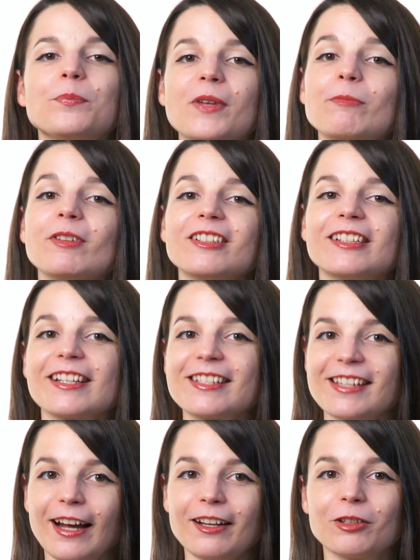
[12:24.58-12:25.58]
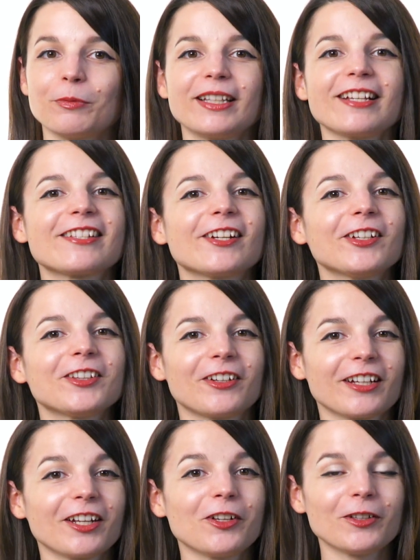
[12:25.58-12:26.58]
People are excited when they start
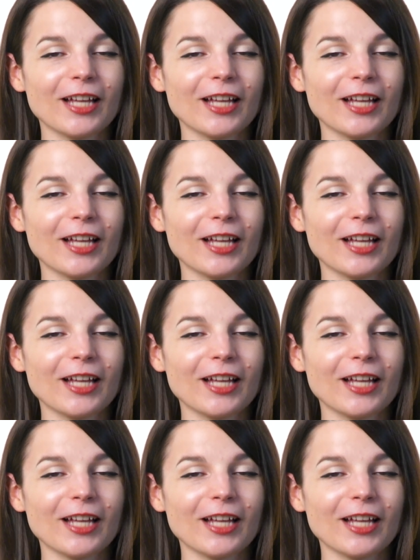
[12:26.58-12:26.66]
learning a new